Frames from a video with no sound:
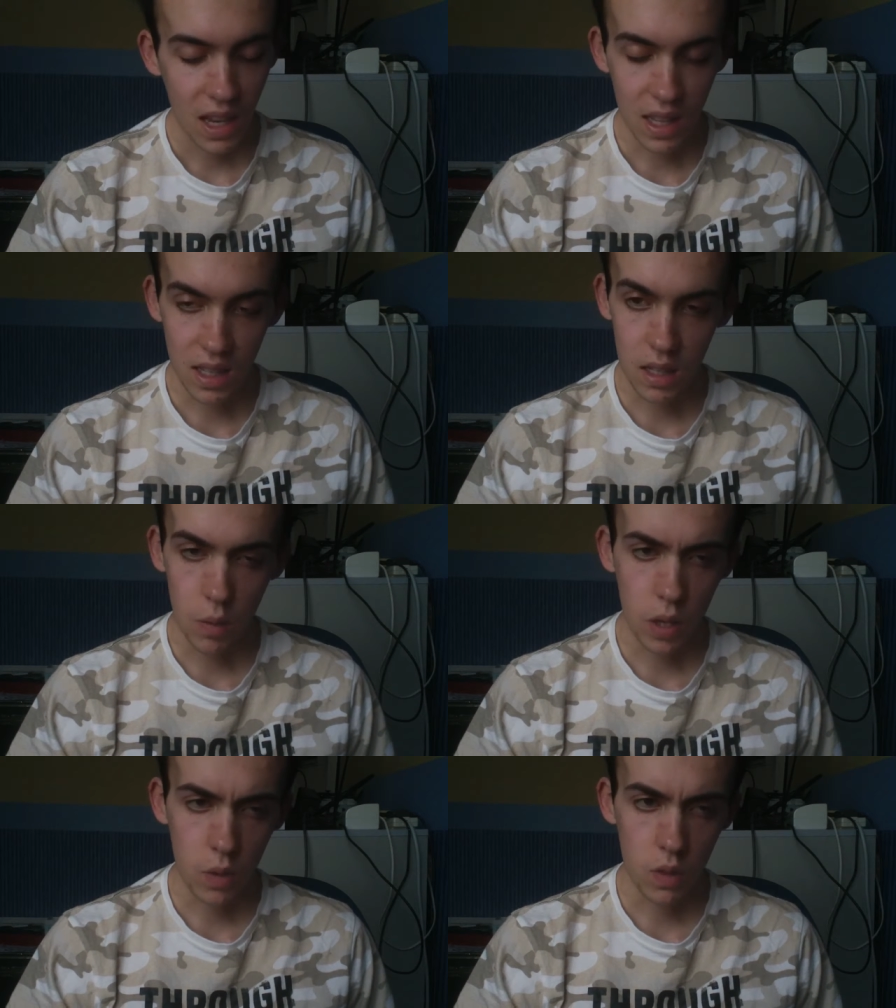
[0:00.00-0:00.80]
And then
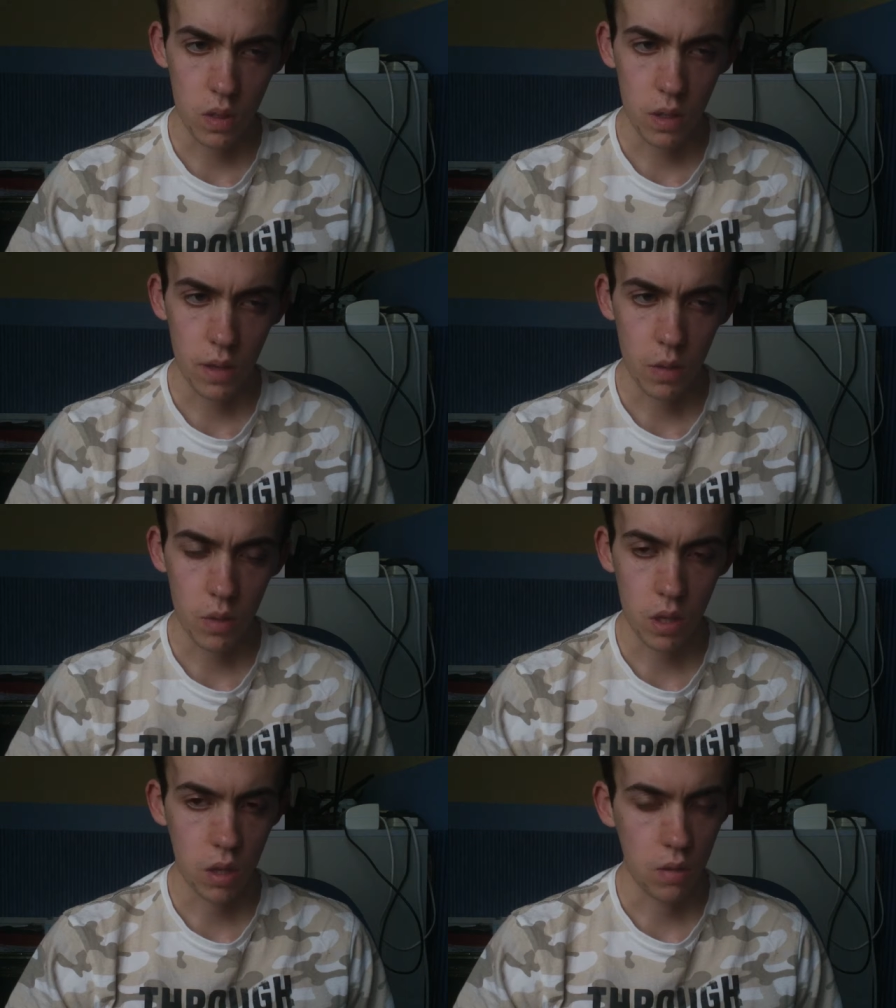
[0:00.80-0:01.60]
someone else, I think it
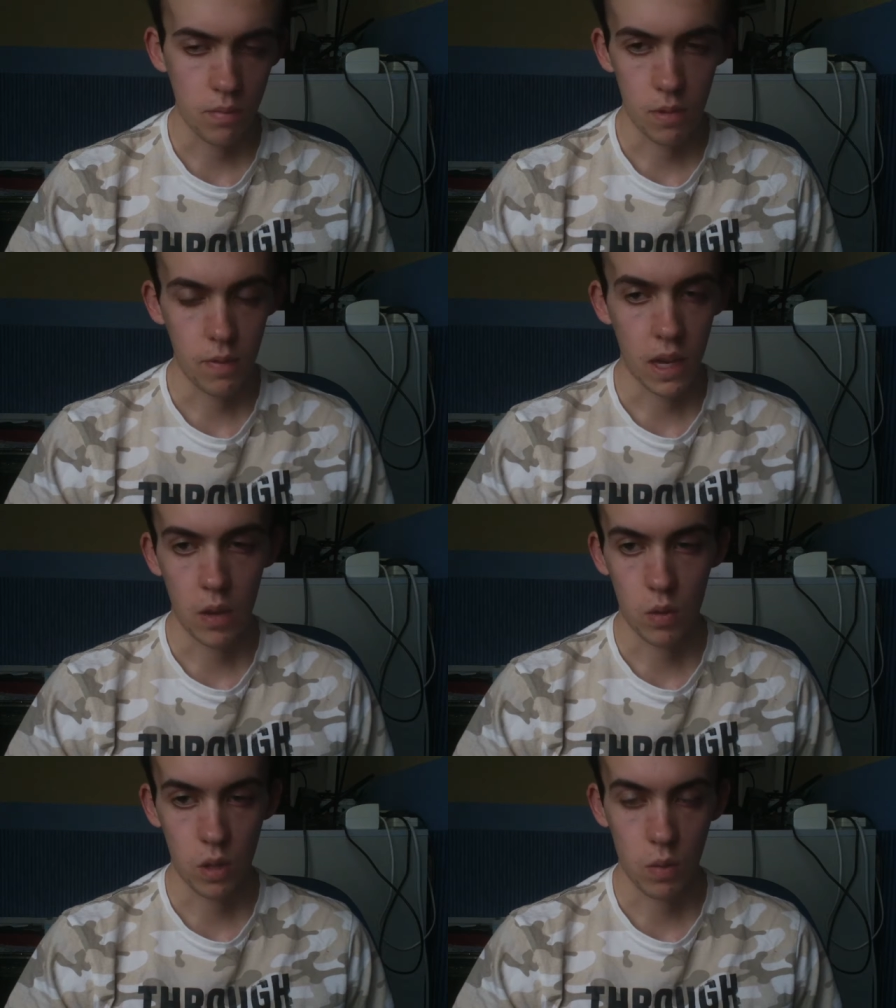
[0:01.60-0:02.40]
was either a
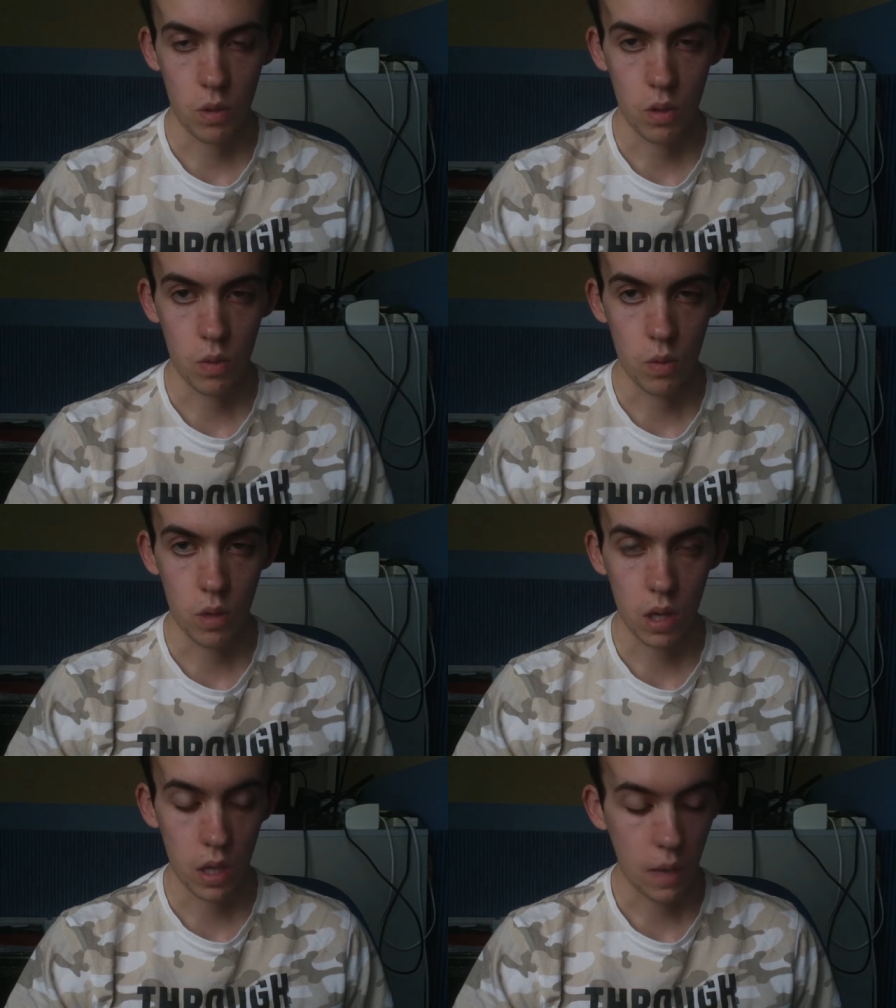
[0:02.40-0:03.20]
fan or someone who was
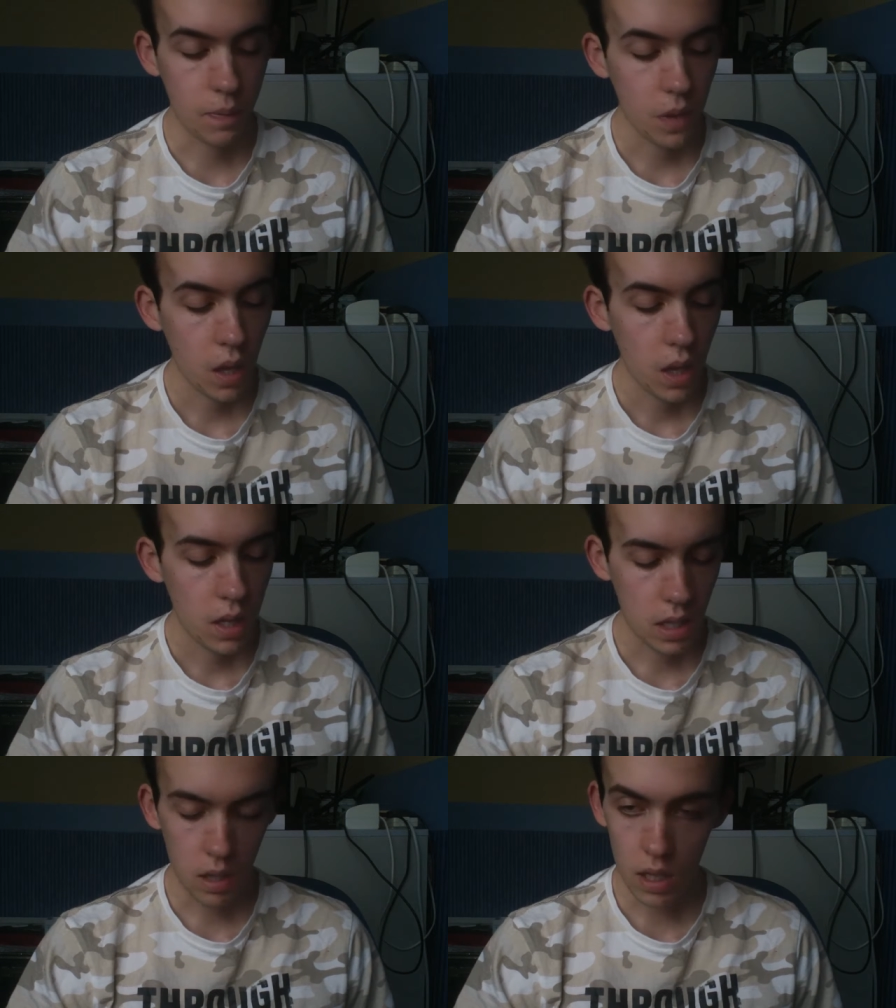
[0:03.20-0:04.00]
working there,
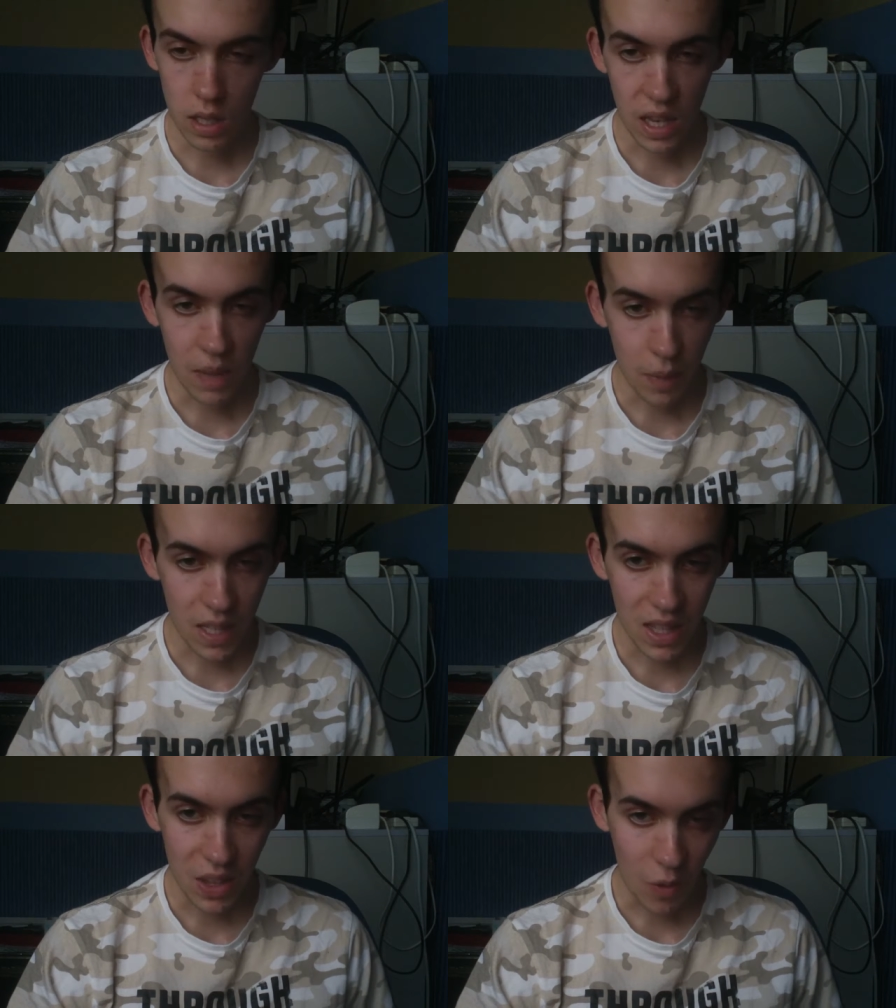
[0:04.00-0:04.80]
so can I see it? And
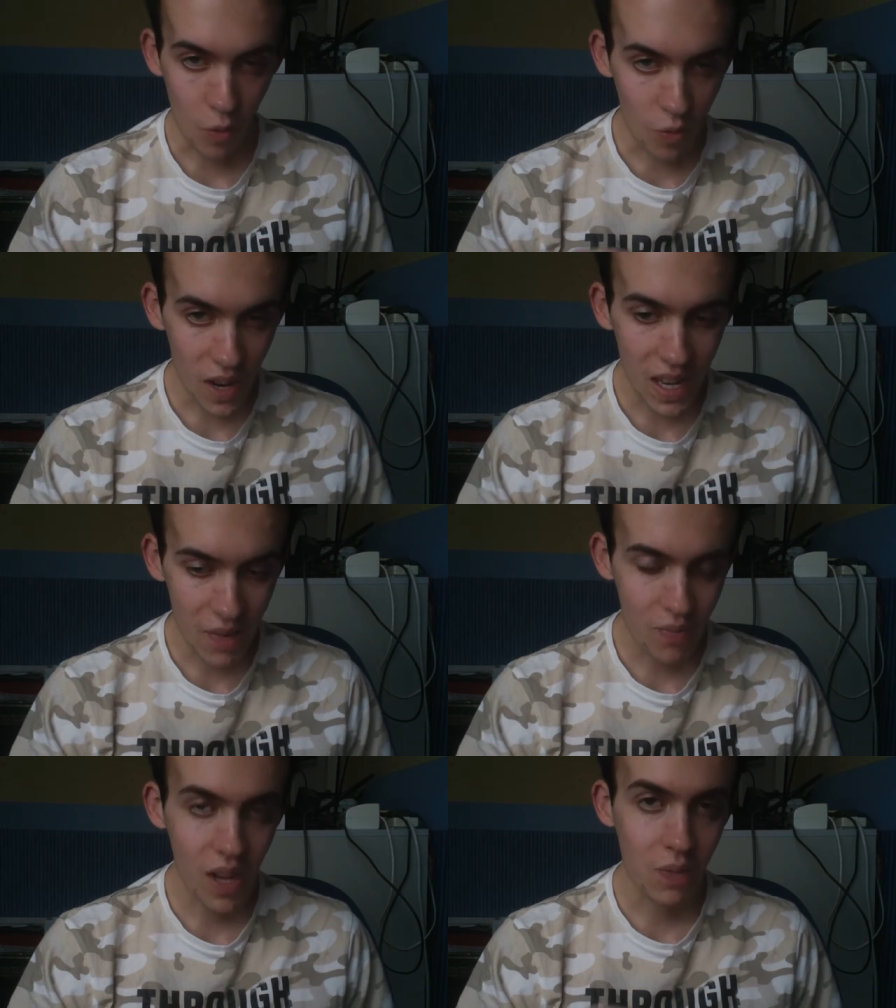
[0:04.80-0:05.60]
basically, they were really
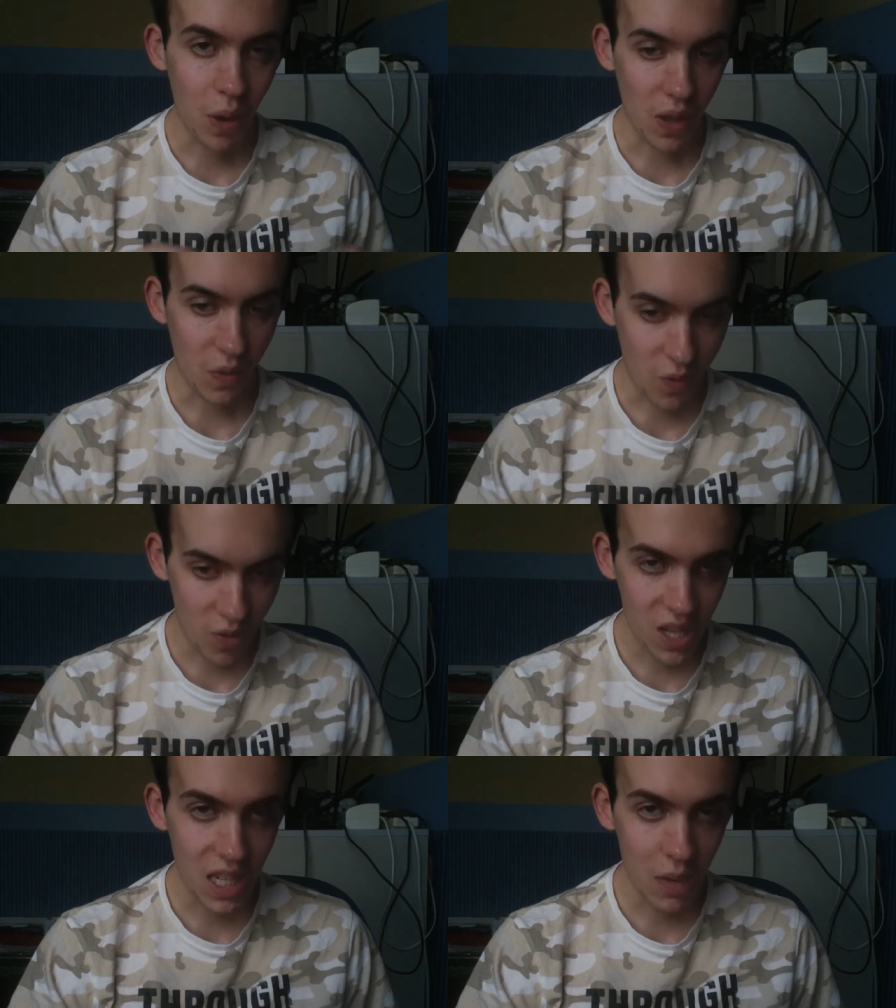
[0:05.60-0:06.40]
impressed by the
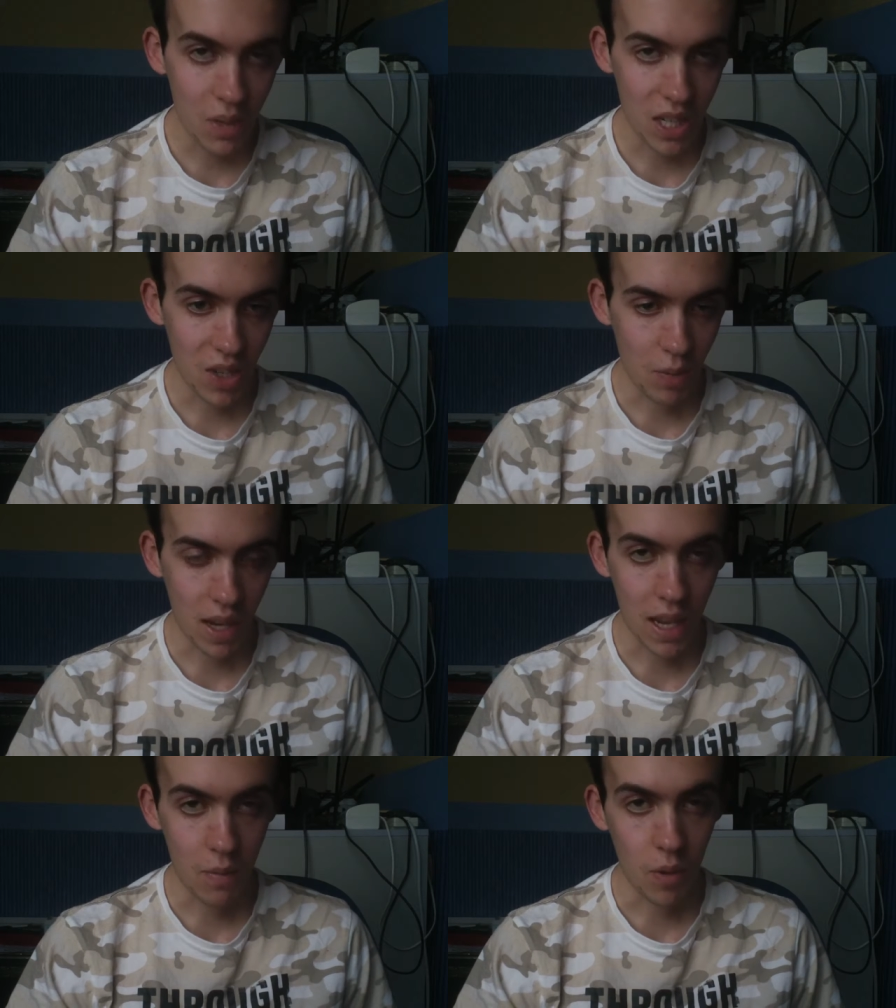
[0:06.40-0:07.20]
three D imaging of
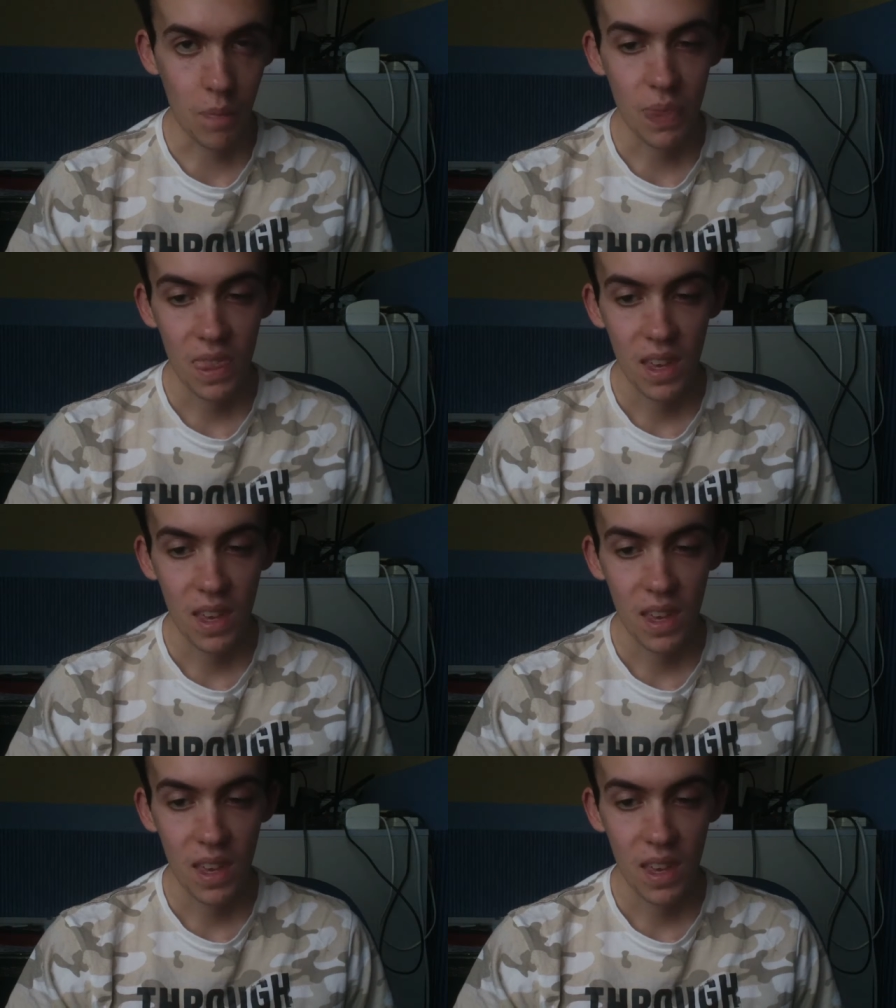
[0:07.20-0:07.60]
my camera.